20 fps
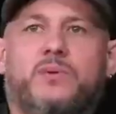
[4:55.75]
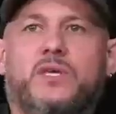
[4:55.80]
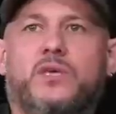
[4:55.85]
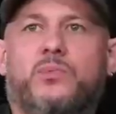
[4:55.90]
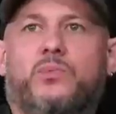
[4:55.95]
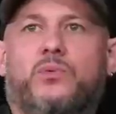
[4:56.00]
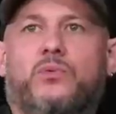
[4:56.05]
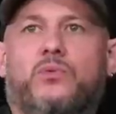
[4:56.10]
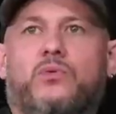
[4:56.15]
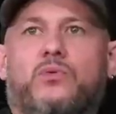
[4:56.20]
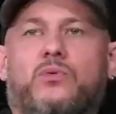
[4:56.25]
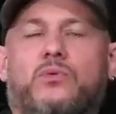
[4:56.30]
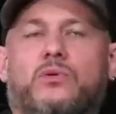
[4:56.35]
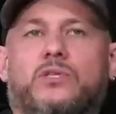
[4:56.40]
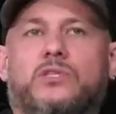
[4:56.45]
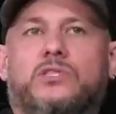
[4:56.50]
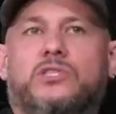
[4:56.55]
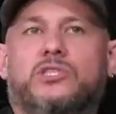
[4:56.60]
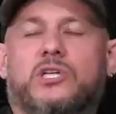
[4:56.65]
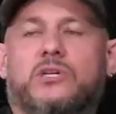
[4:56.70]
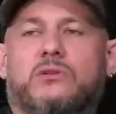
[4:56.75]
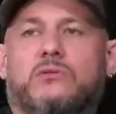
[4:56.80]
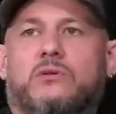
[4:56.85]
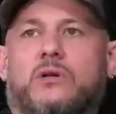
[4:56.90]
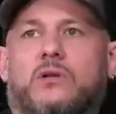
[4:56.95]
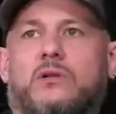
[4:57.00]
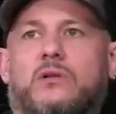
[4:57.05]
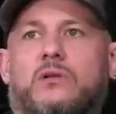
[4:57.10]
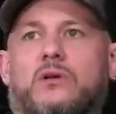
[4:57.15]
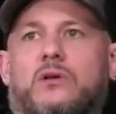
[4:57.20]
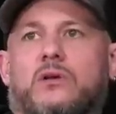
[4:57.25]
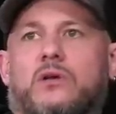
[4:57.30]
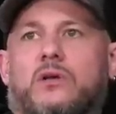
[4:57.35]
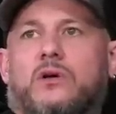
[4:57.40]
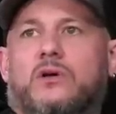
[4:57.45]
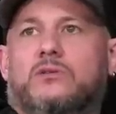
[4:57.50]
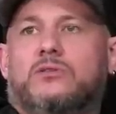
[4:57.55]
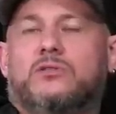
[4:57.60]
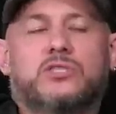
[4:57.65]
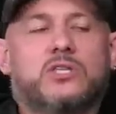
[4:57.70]
people in general
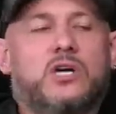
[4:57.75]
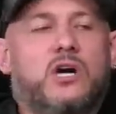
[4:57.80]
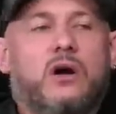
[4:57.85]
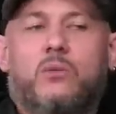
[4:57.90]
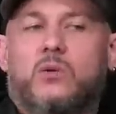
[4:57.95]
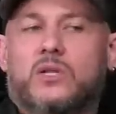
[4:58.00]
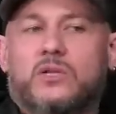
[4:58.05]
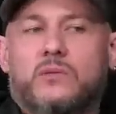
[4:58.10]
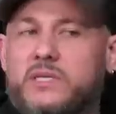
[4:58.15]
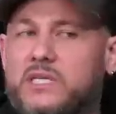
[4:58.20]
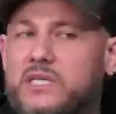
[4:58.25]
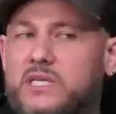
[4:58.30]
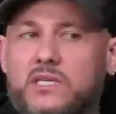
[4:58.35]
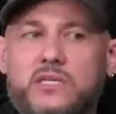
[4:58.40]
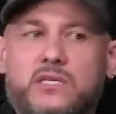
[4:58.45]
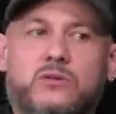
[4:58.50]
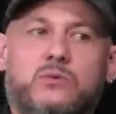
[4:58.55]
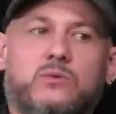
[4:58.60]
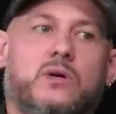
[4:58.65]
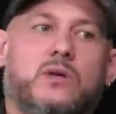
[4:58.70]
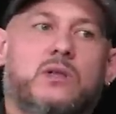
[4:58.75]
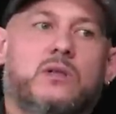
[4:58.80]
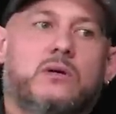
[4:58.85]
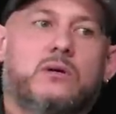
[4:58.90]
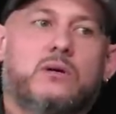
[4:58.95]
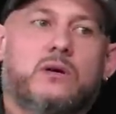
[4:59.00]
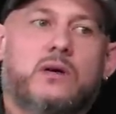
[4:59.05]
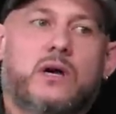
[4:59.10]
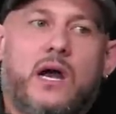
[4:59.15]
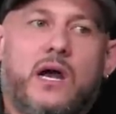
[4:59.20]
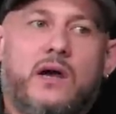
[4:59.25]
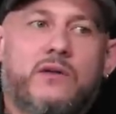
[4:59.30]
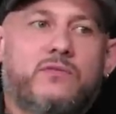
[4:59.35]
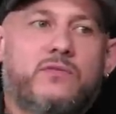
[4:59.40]
just all want to be equal. I